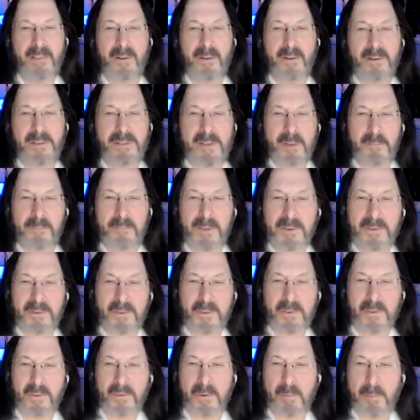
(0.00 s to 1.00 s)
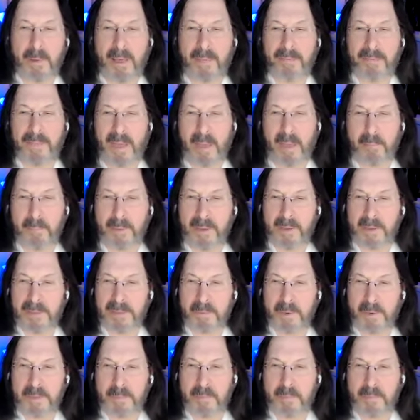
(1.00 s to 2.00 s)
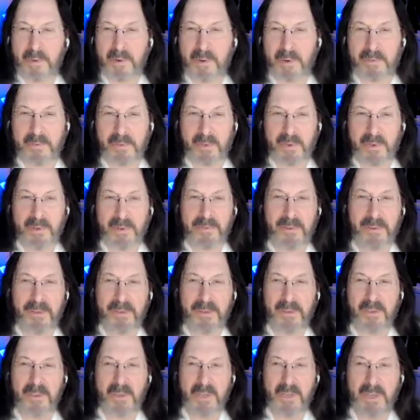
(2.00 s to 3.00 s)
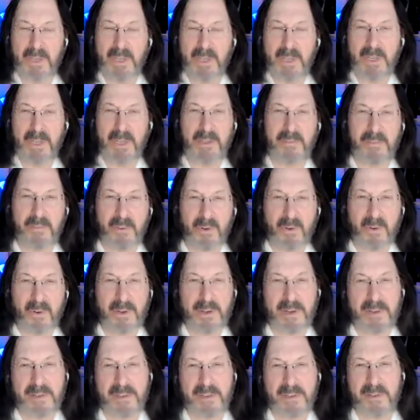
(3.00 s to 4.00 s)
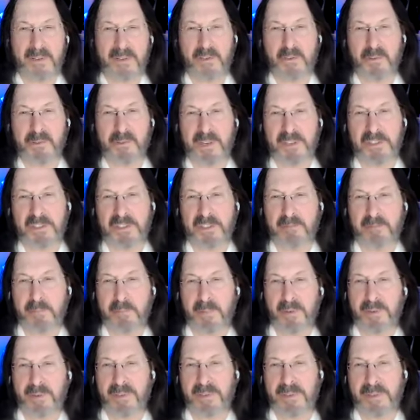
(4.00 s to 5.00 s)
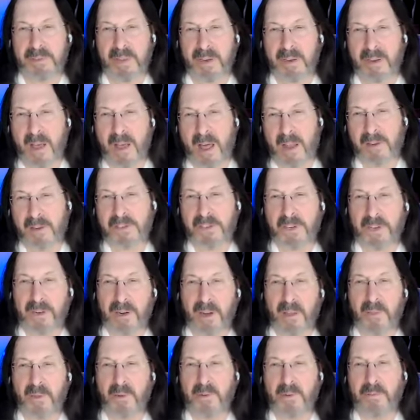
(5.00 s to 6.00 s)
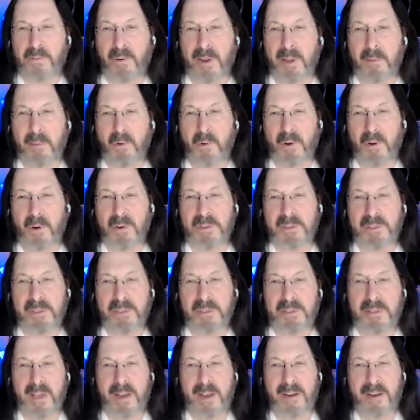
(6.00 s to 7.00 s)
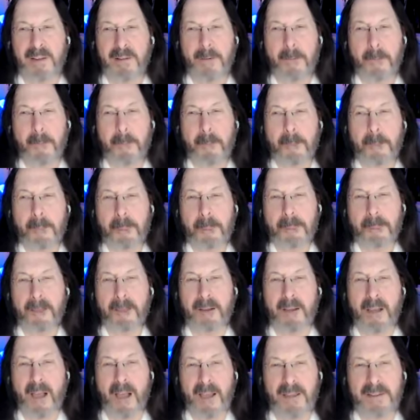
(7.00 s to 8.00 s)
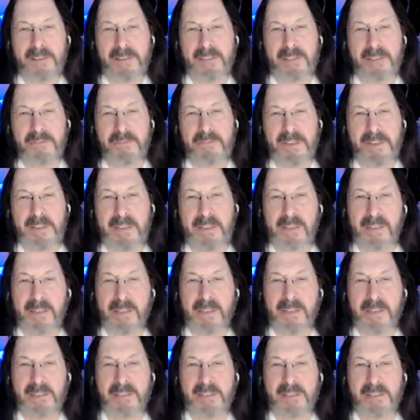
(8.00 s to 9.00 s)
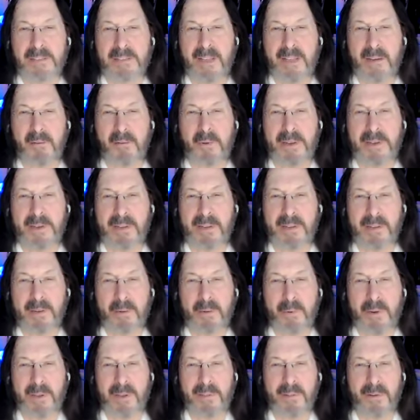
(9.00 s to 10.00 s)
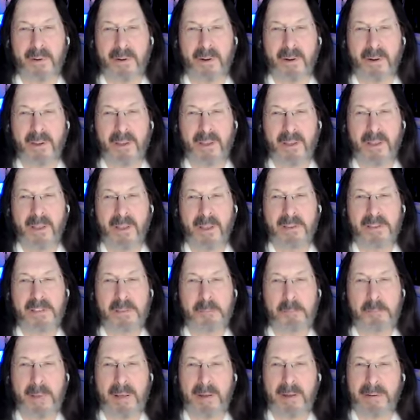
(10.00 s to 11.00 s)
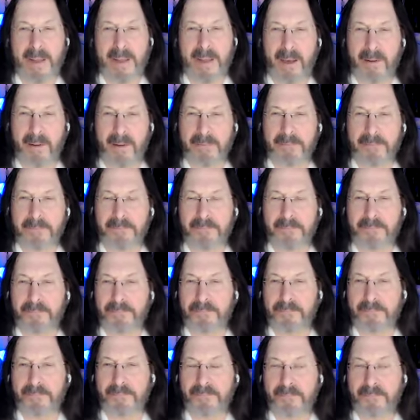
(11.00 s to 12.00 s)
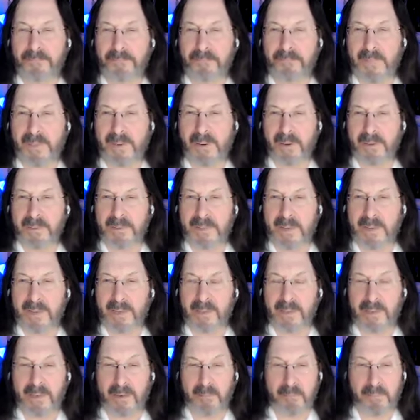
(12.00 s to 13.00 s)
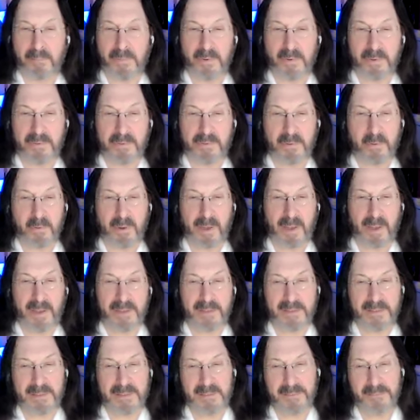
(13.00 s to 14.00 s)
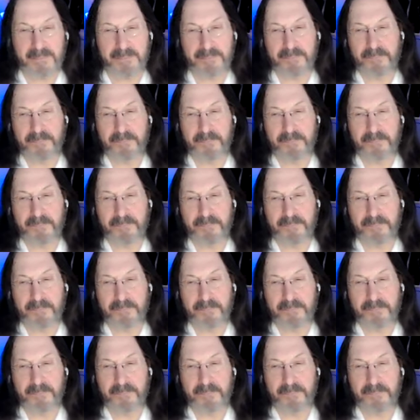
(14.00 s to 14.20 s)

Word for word: And there's something true about that because what's beautiful, if you took if you look into the tradition of Buddhist psychology and other frameworks, is that the kinds of feelings that we deal with are spelled out in articulate and beautiful ways.